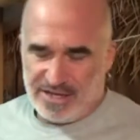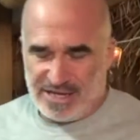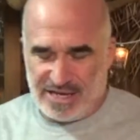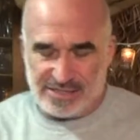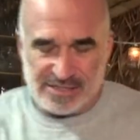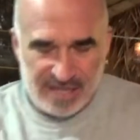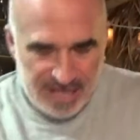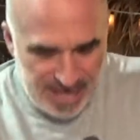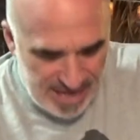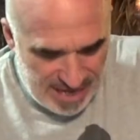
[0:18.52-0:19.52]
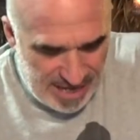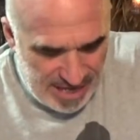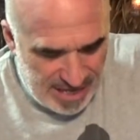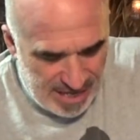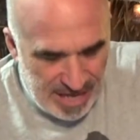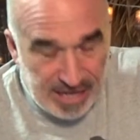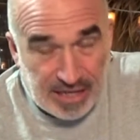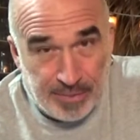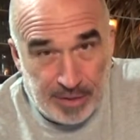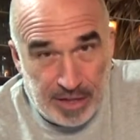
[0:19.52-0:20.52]
Yes. Had a
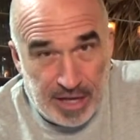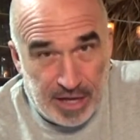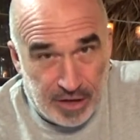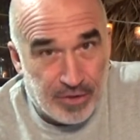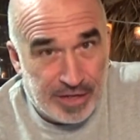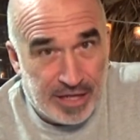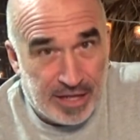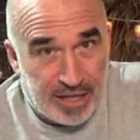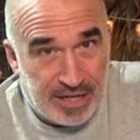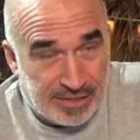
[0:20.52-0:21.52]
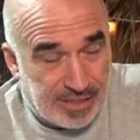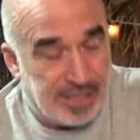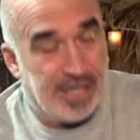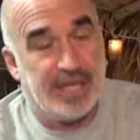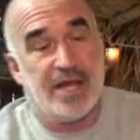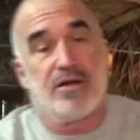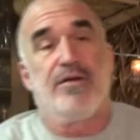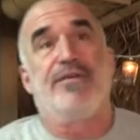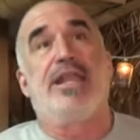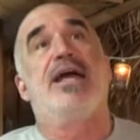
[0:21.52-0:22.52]
couple hernia things to take care
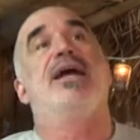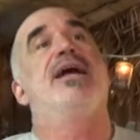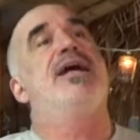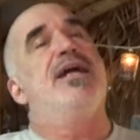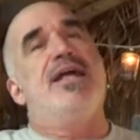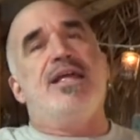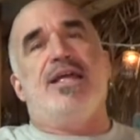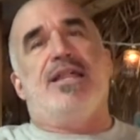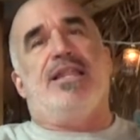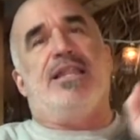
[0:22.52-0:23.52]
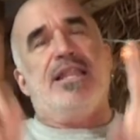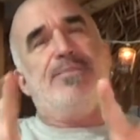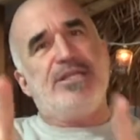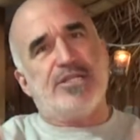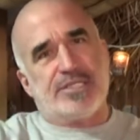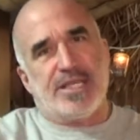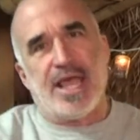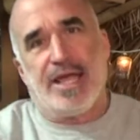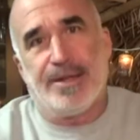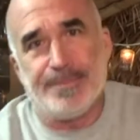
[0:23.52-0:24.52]
of, and let me just
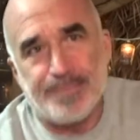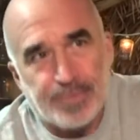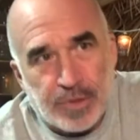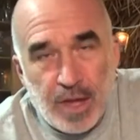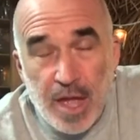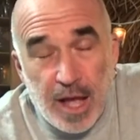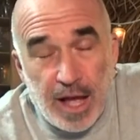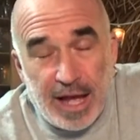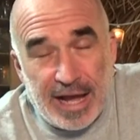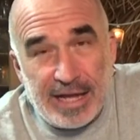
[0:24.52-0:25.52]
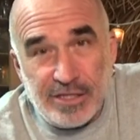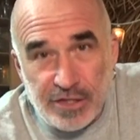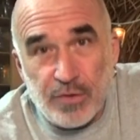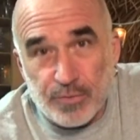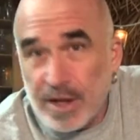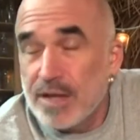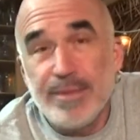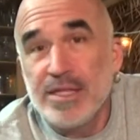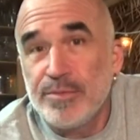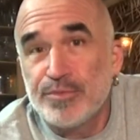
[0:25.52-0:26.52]
say, I don't
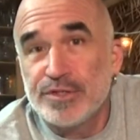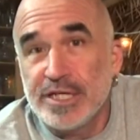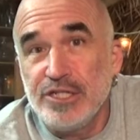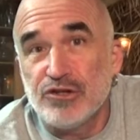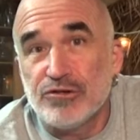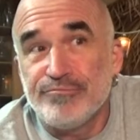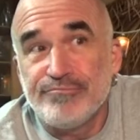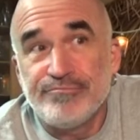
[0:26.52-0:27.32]
recommend the procedure.